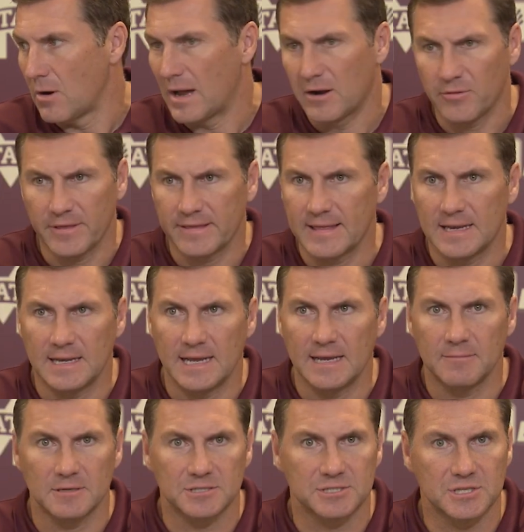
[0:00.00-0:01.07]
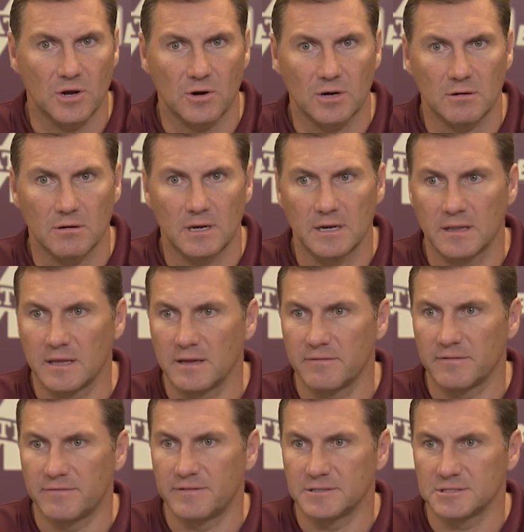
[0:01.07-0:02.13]
I don't think they named a starter, right? And they
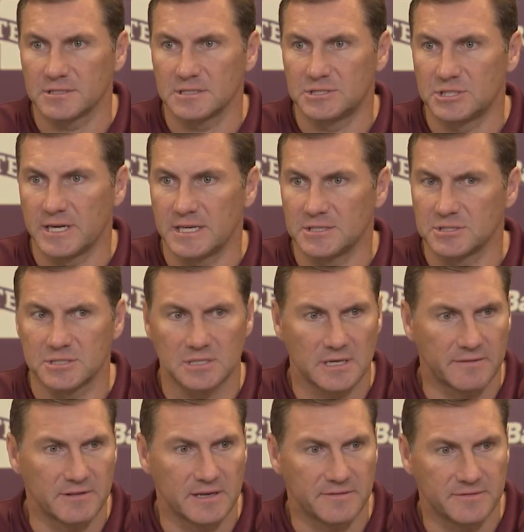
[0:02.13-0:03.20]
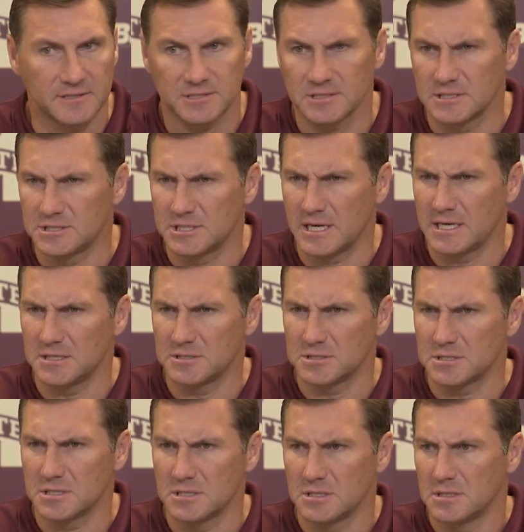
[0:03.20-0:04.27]
have officially changed. Have they officially
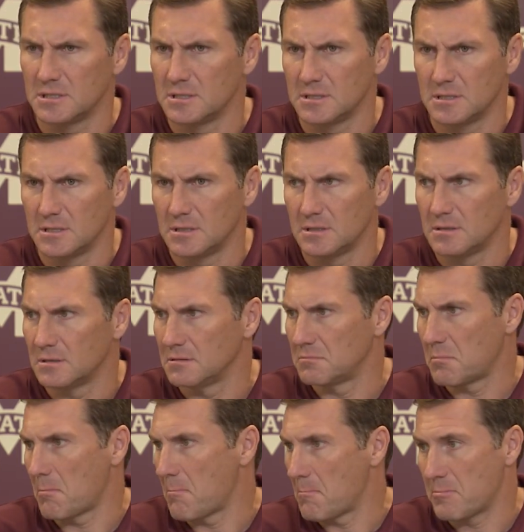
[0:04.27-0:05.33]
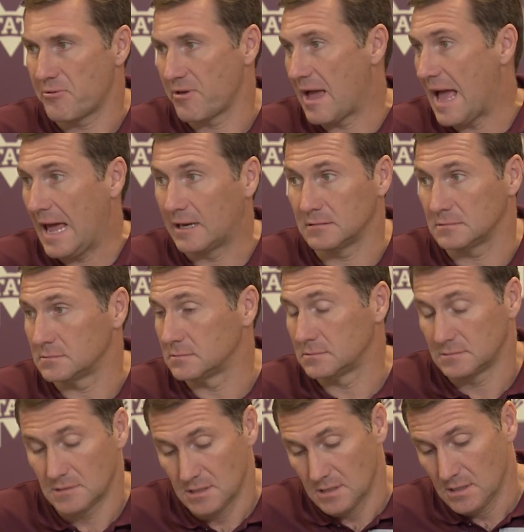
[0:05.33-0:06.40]
changed? I don't.
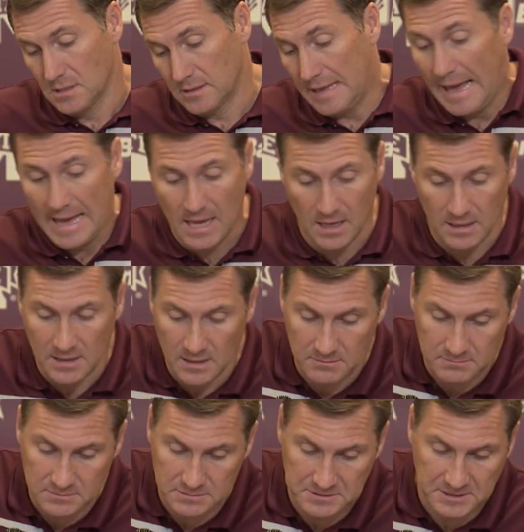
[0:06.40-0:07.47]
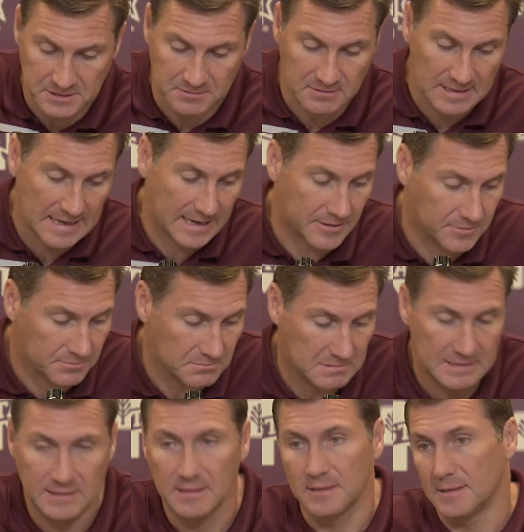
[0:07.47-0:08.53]
Yeah, I'm. You know, I don't.
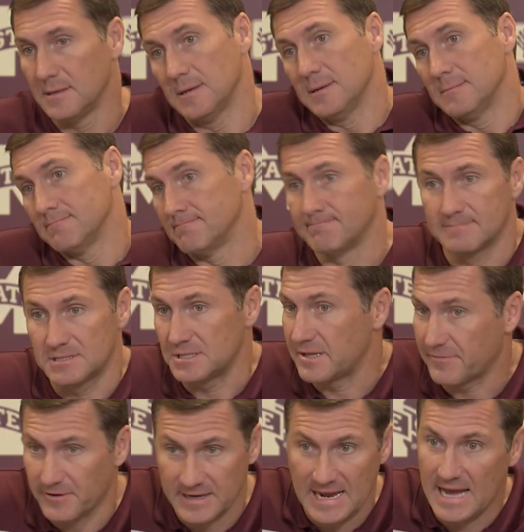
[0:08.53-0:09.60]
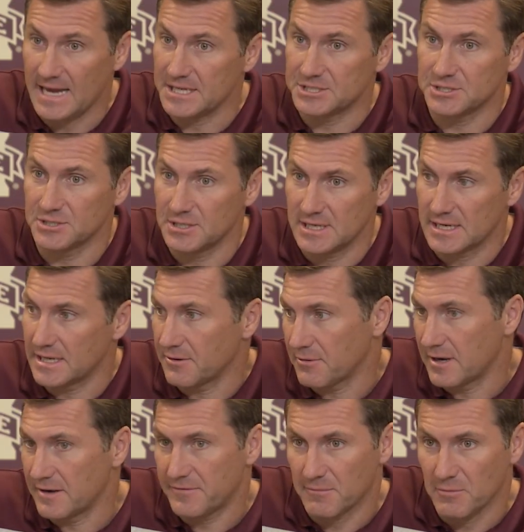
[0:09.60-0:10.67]
It's a different guy, so you got to get
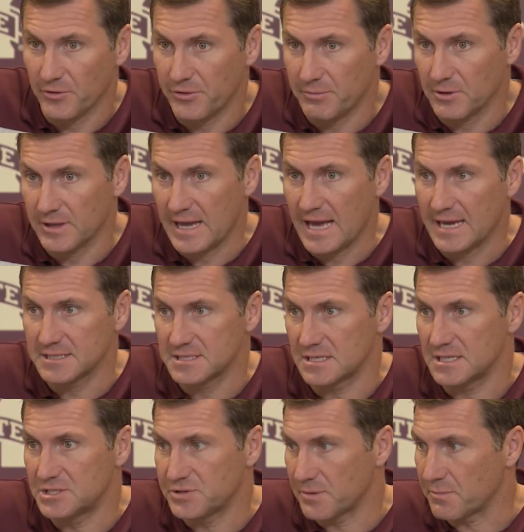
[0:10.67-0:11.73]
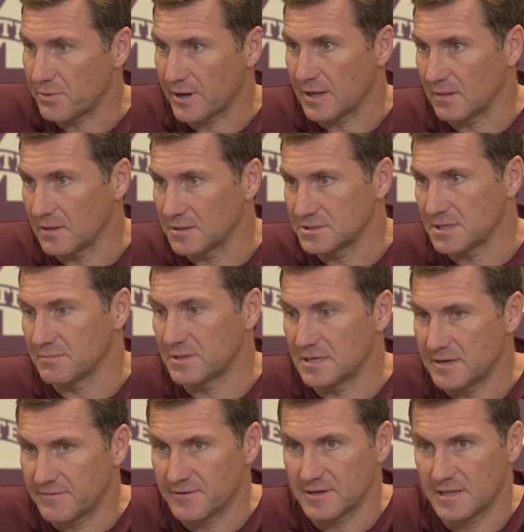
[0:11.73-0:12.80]
ready for multiple guys, and each of them bring a little
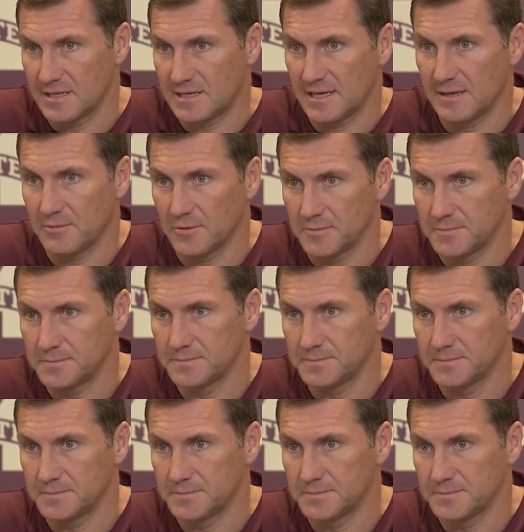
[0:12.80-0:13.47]
something different to the table.